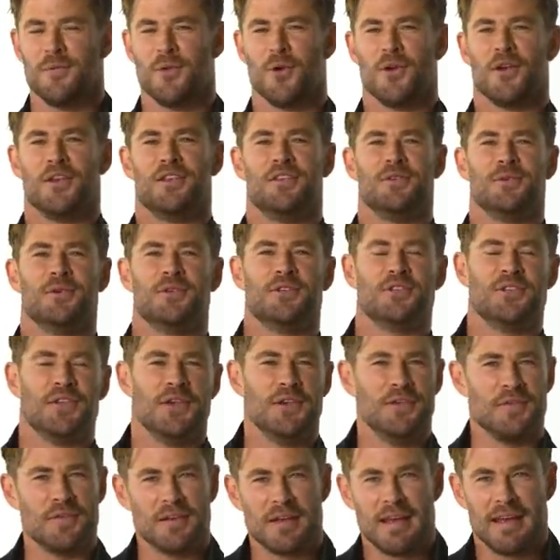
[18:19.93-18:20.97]
wanted to
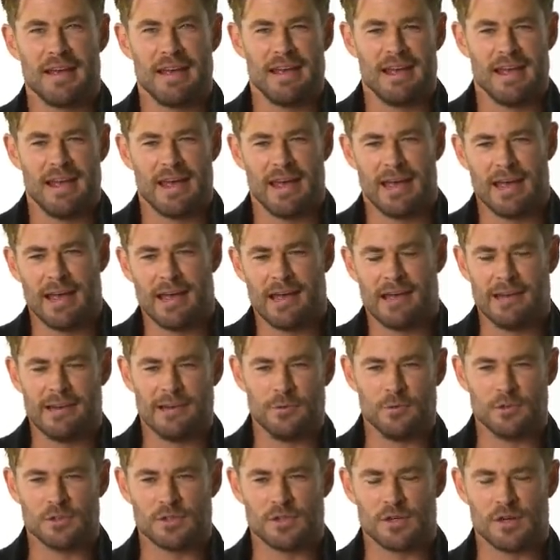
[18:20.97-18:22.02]
achieve. And
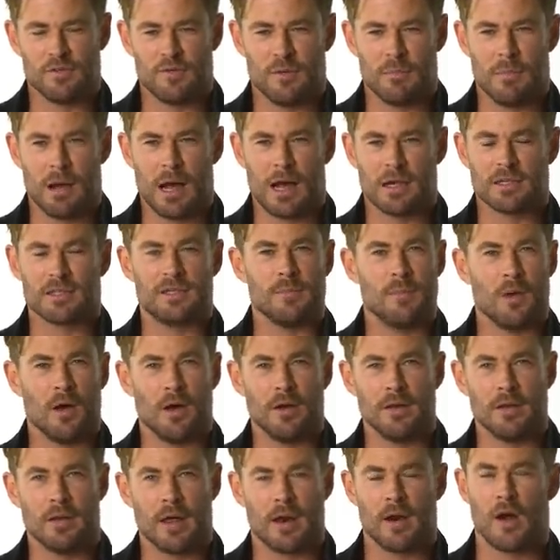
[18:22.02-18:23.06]
he was sort of a
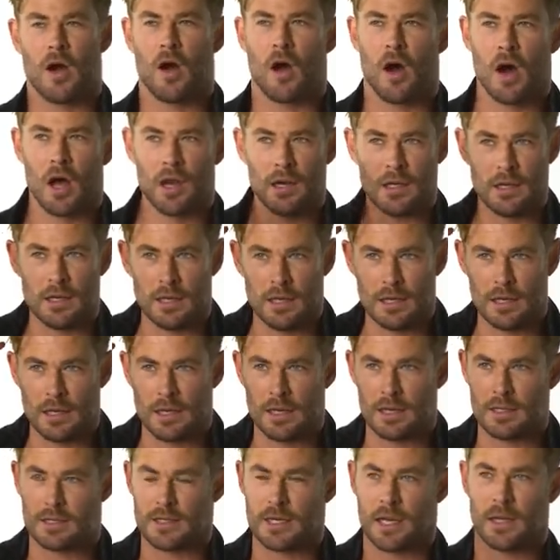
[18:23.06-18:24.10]
mastermind of that, highly
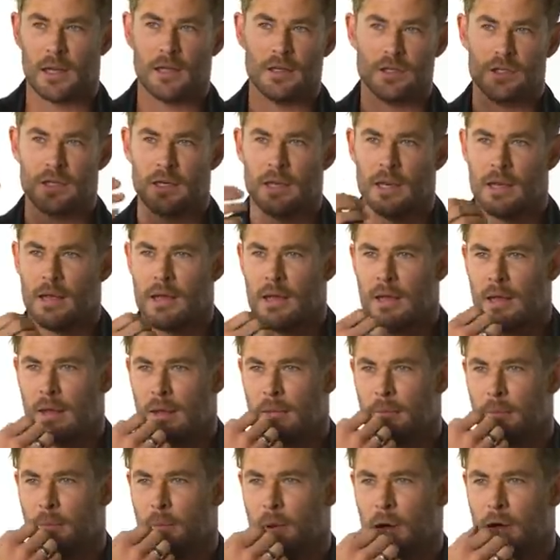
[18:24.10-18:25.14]
intelligent,
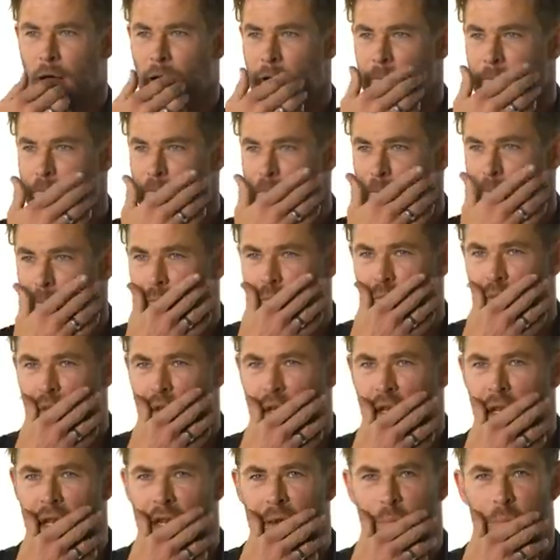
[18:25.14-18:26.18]
but
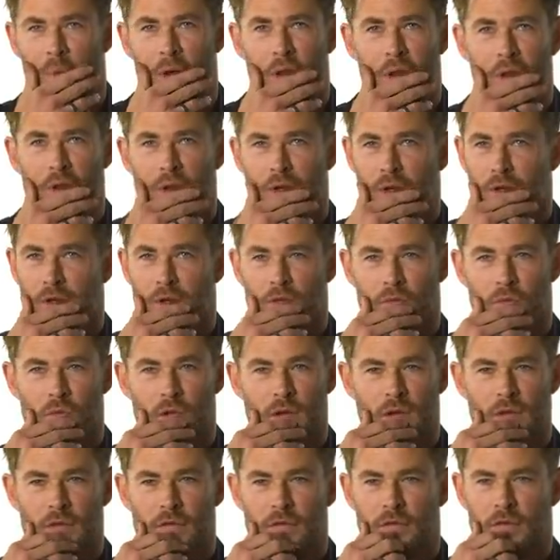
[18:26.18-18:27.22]
inability to
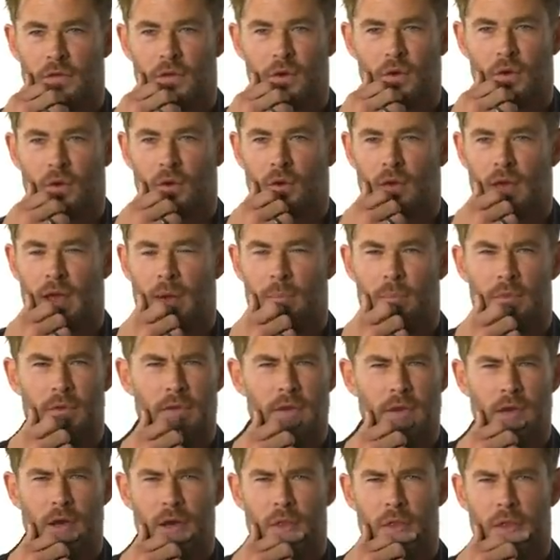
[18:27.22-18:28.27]
really feel
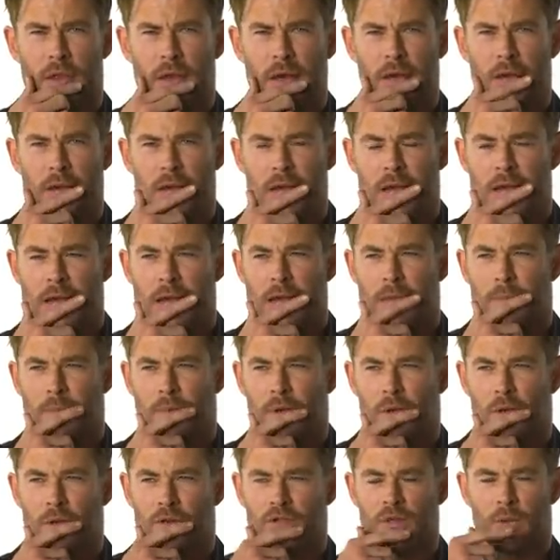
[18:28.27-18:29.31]
empathy, I think,
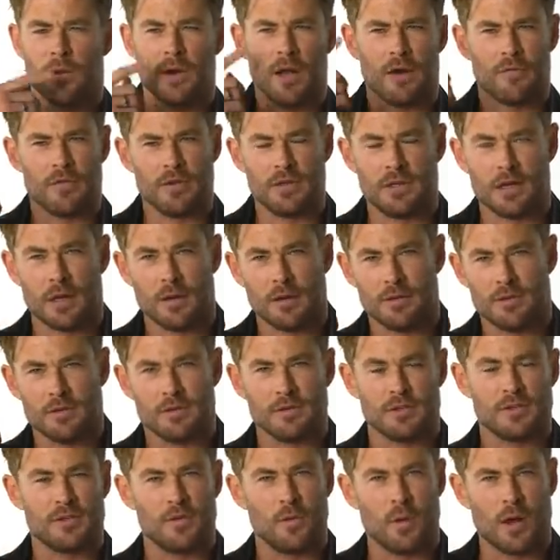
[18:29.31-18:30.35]
but also enough
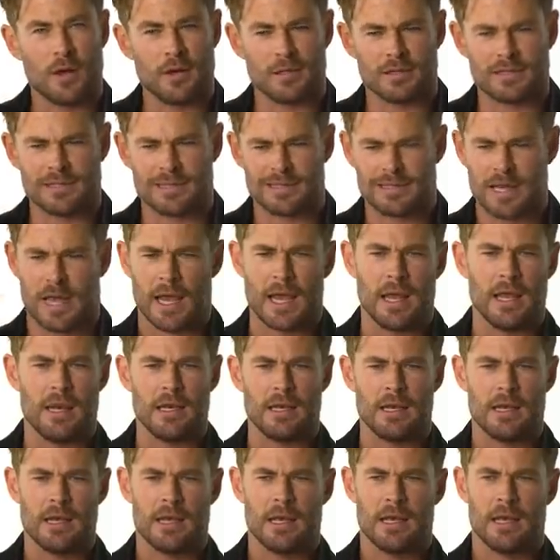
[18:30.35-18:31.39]
intelligence to
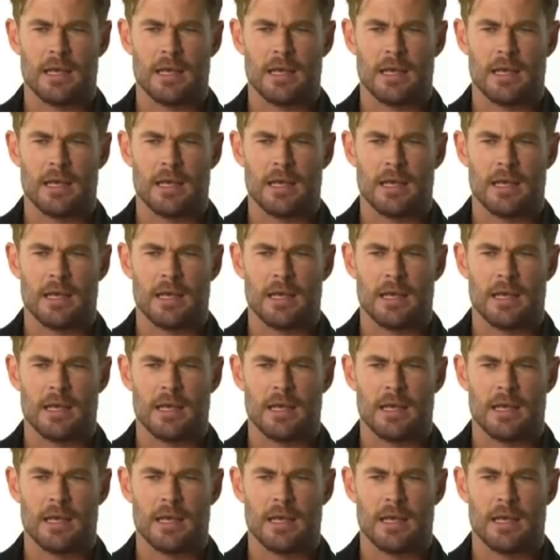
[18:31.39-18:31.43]
understand